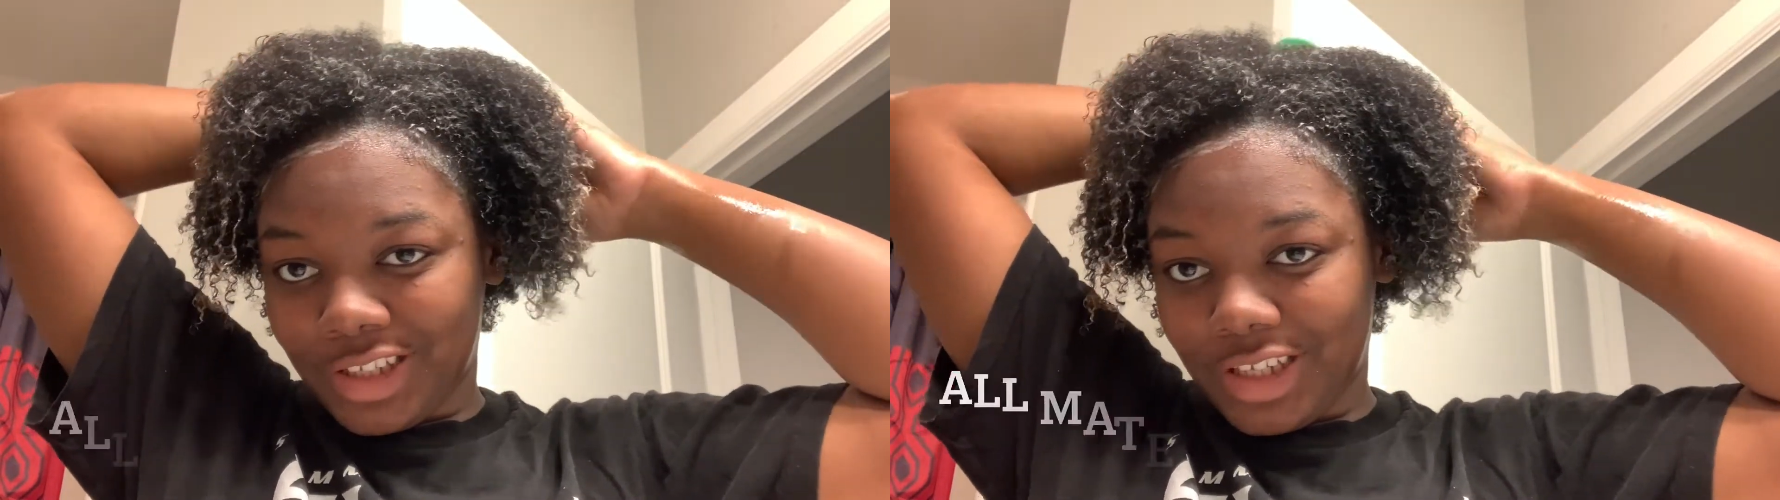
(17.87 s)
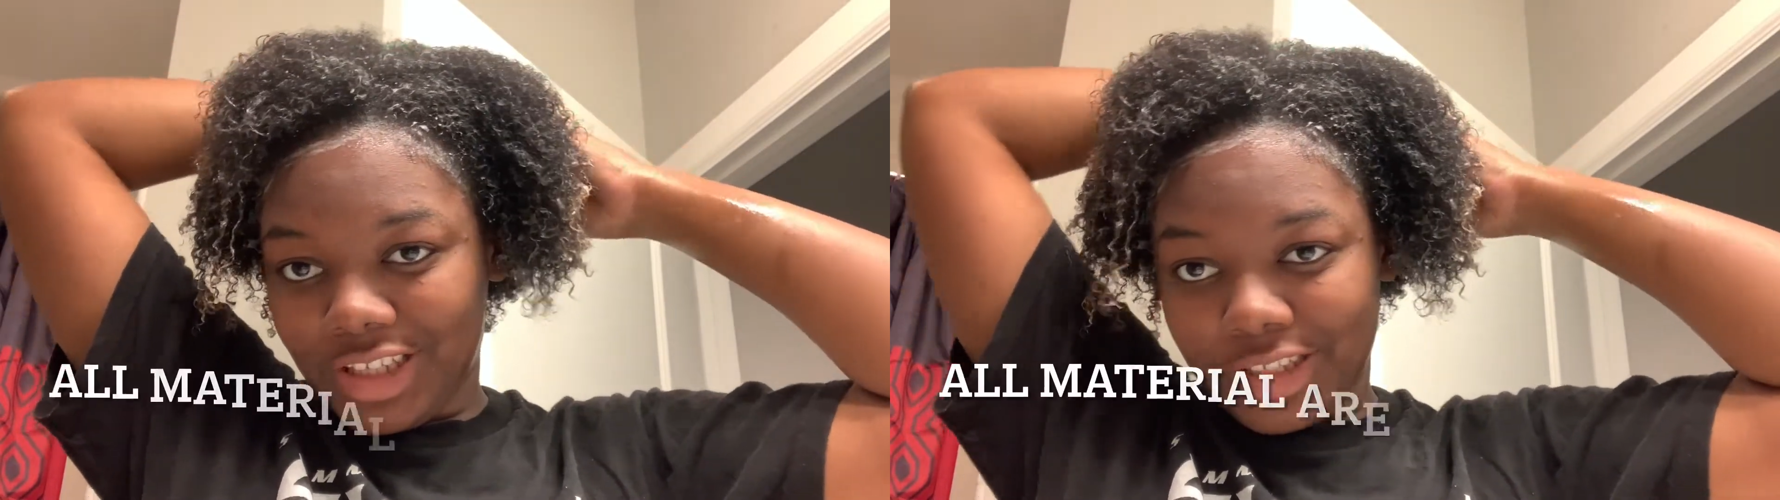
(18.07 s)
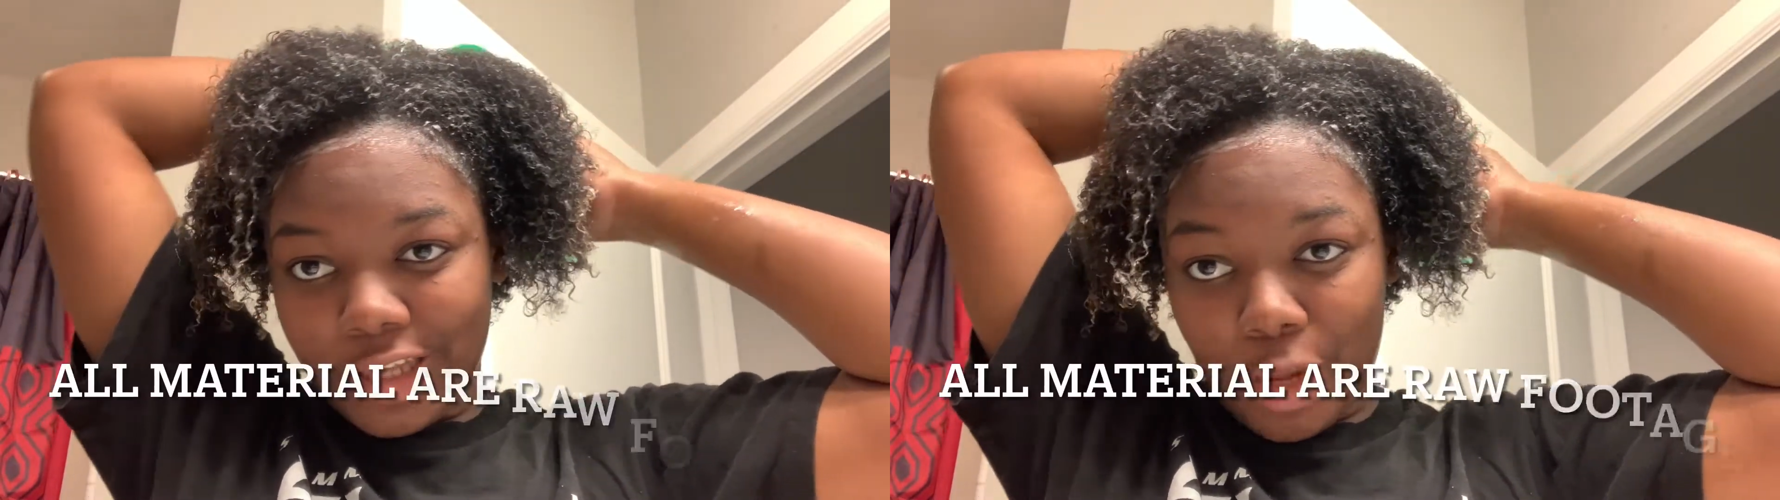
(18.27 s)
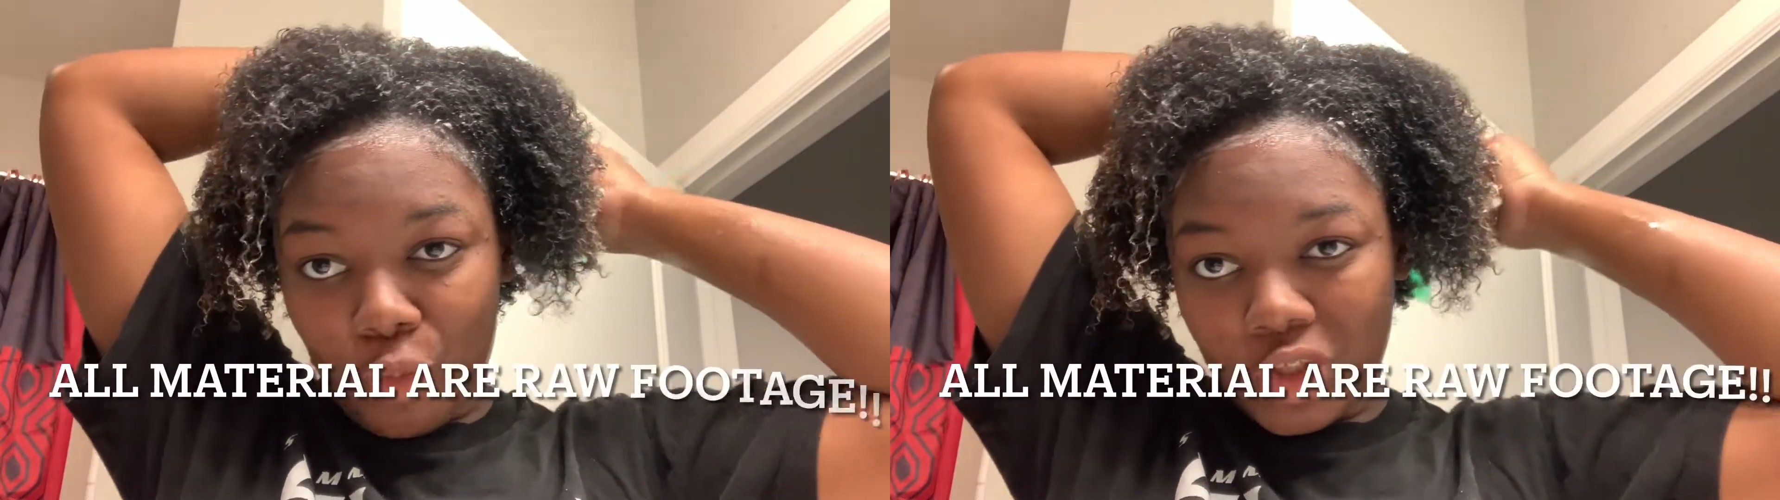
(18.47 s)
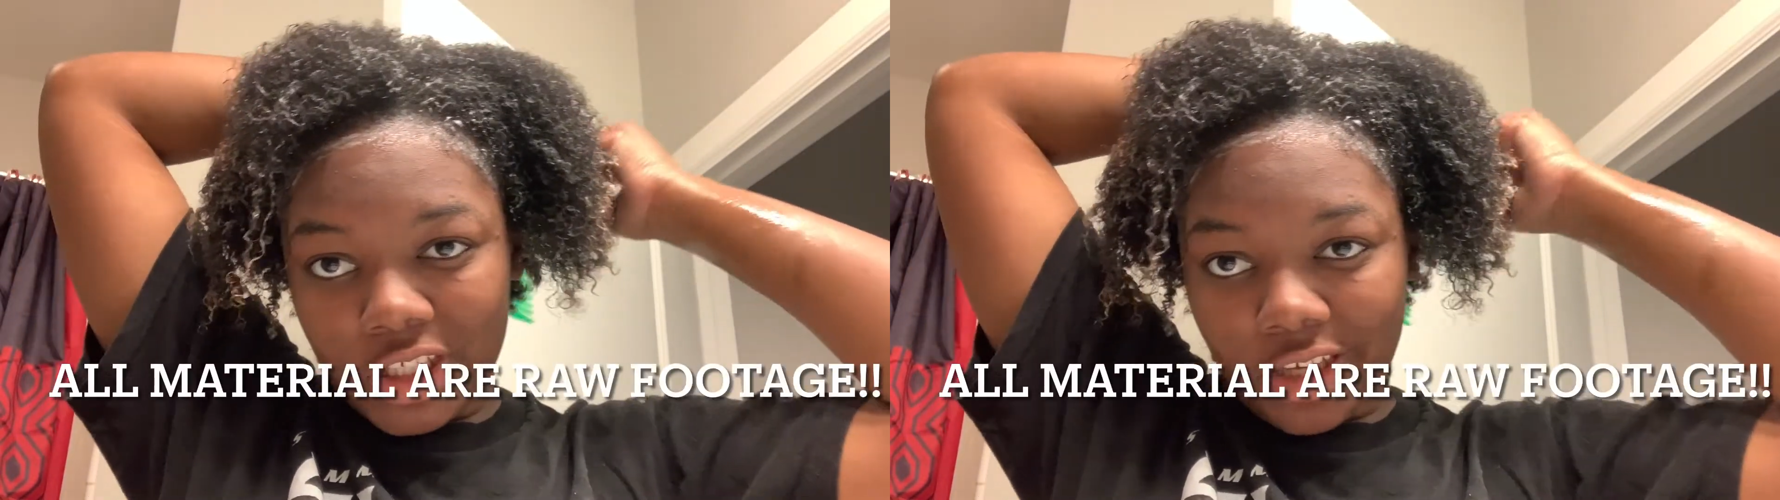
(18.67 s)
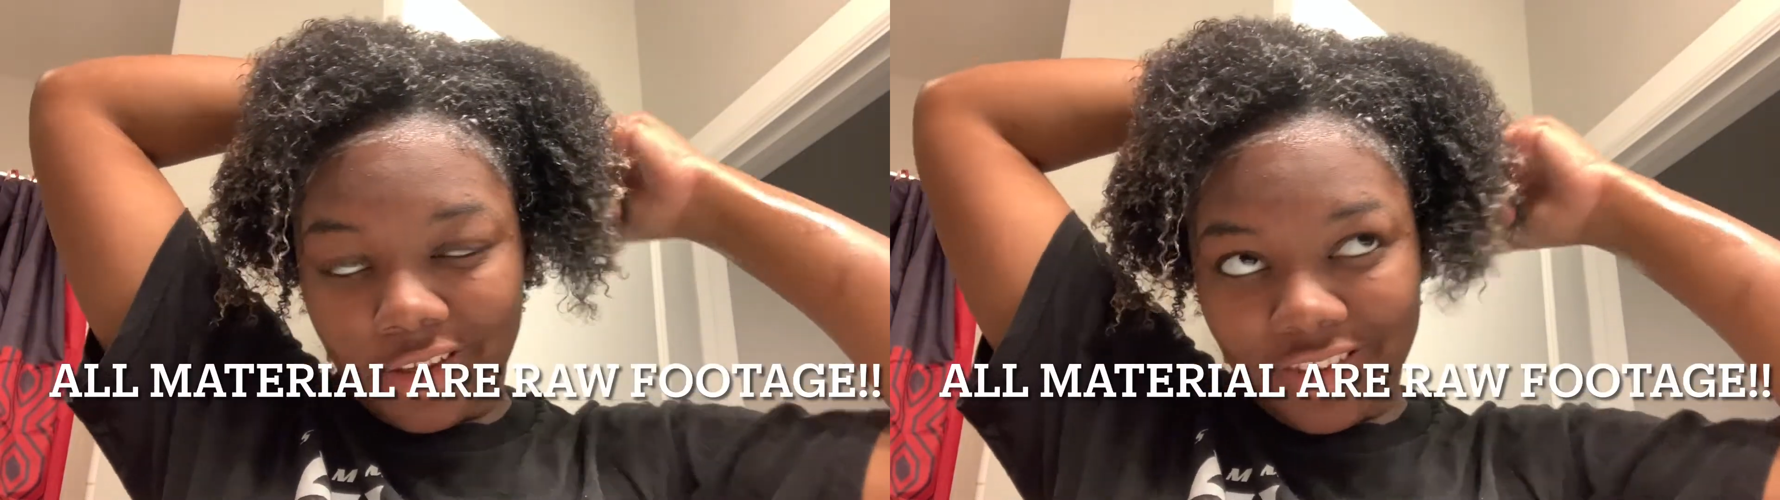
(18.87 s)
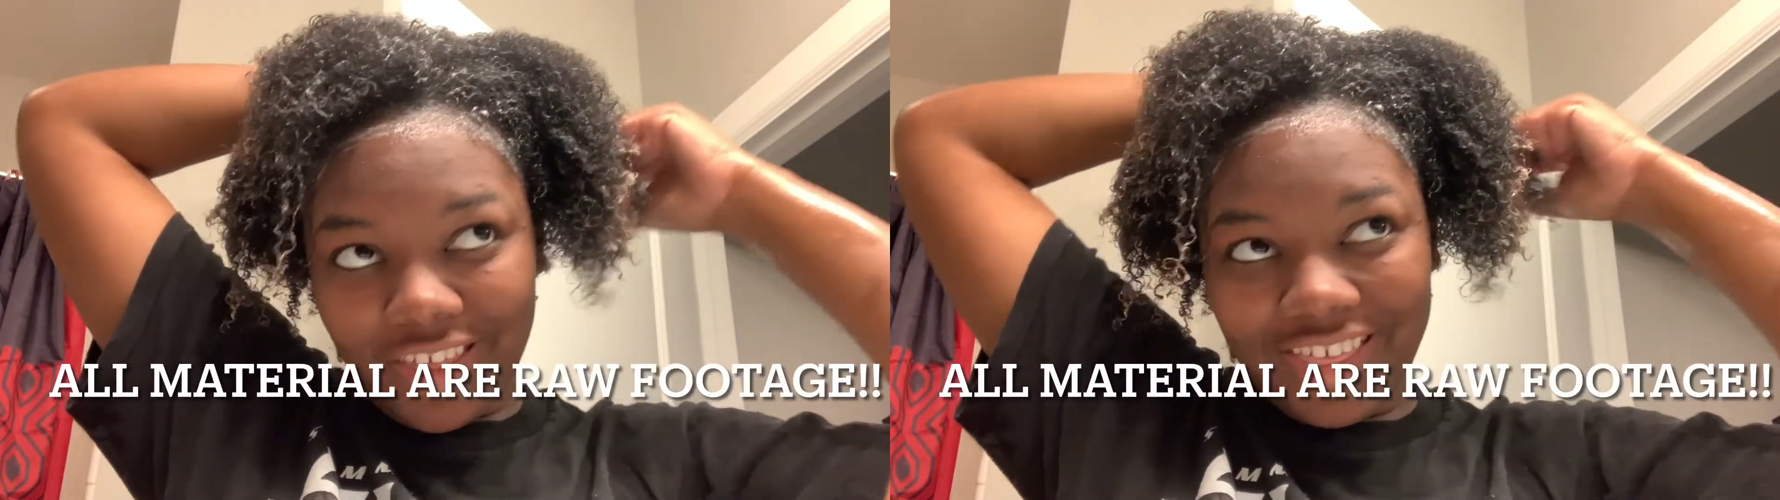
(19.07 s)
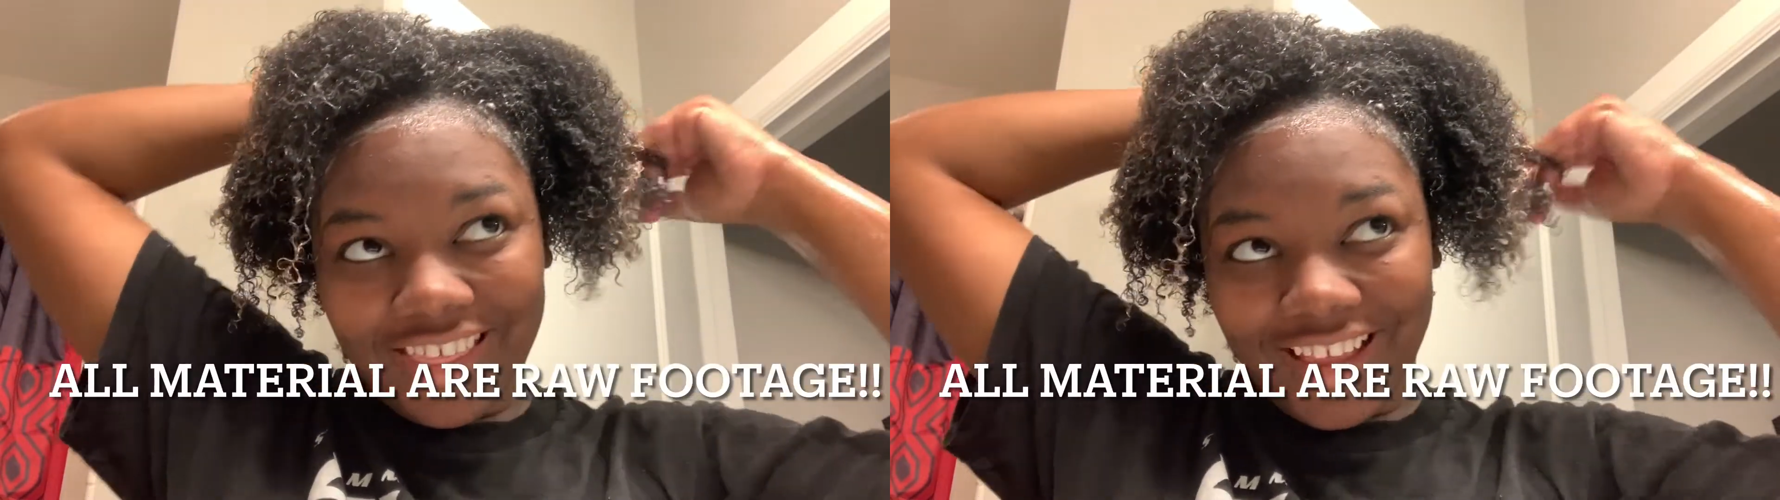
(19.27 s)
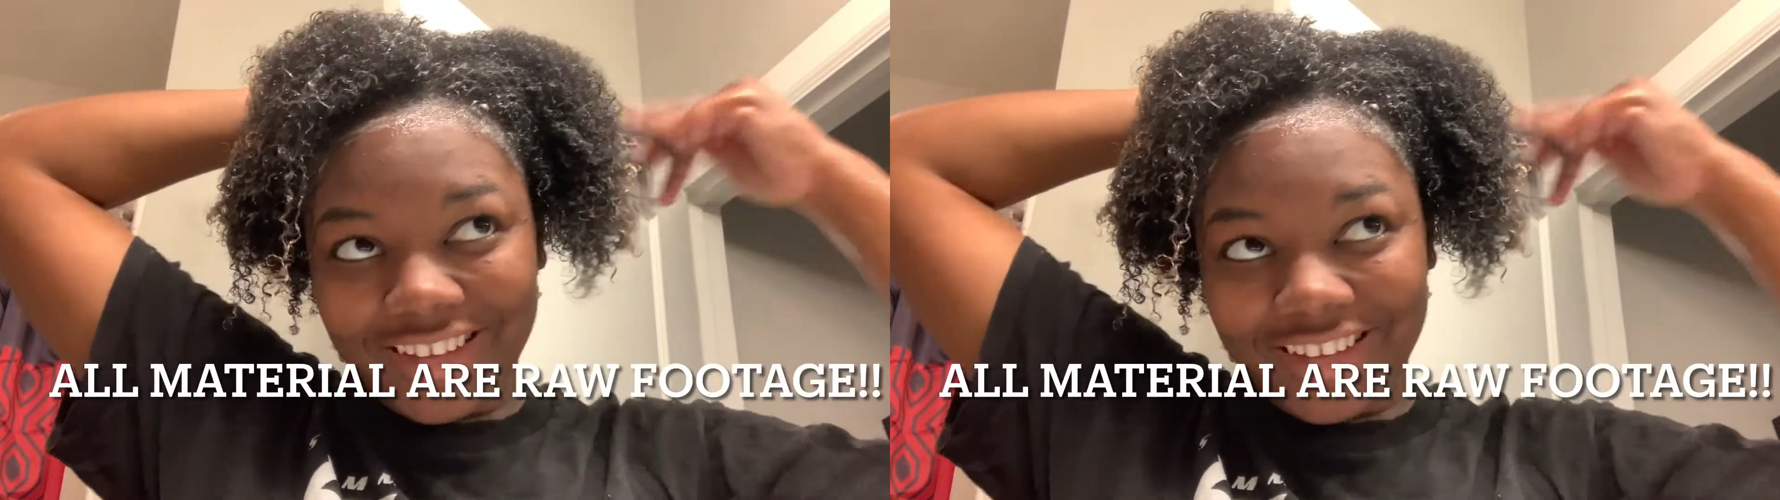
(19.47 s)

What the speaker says: It's L'amour Tai. I